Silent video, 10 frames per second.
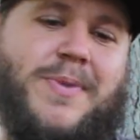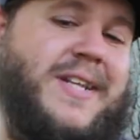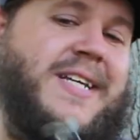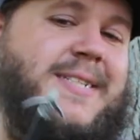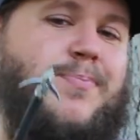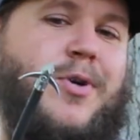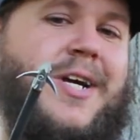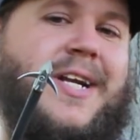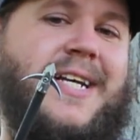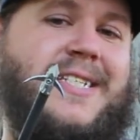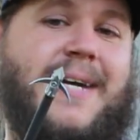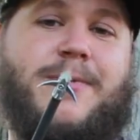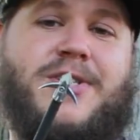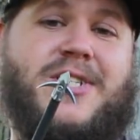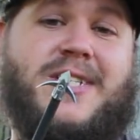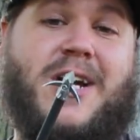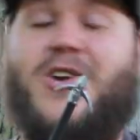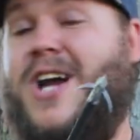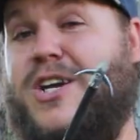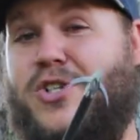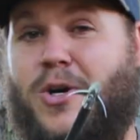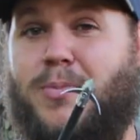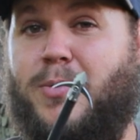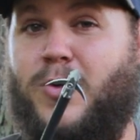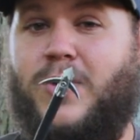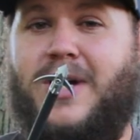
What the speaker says: And these broadheads, I would just say, are not sharpenable.